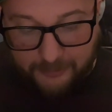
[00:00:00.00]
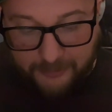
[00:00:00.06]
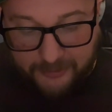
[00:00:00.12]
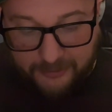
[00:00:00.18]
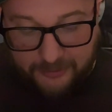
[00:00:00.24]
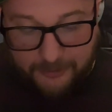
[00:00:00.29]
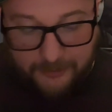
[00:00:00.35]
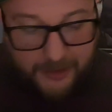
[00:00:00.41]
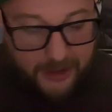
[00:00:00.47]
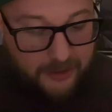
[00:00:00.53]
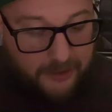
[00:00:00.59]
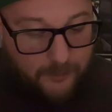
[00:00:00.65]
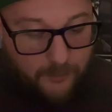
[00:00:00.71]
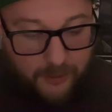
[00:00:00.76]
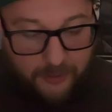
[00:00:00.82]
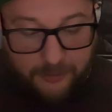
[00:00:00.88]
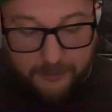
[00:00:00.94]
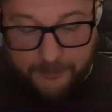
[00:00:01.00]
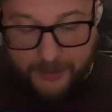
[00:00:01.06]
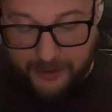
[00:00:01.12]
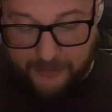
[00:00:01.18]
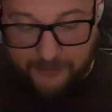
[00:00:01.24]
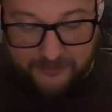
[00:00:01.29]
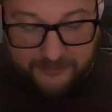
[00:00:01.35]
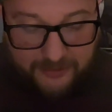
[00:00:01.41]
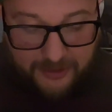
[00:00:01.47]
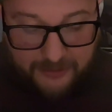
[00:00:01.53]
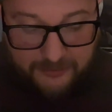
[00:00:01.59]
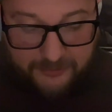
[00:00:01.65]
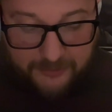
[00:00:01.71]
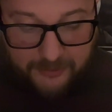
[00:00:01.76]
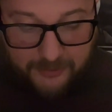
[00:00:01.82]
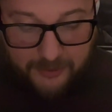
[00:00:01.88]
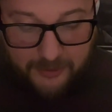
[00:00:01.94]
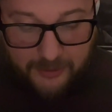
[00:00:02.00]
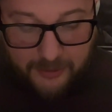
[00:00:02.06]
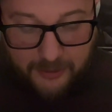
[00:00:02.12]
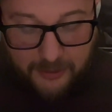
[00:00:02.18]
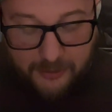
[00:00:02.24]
and lit them, handing one of them back to Stacy.